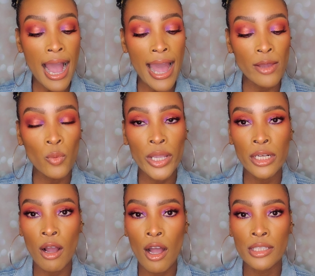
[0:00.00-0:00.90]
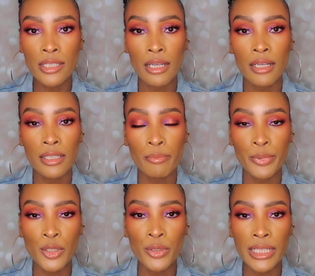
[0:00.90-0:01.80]
I went on to Huda
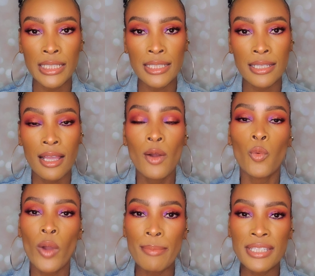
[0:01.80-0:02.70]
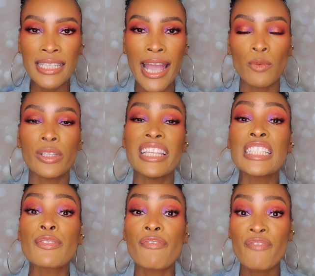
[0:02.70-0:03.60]
Beauty's website when
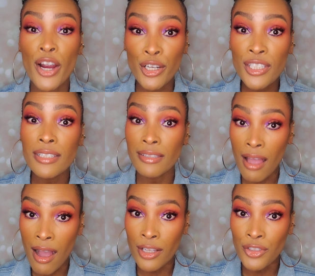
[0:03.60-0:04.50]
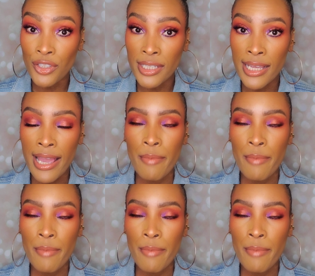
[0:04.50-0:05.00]
this first launched,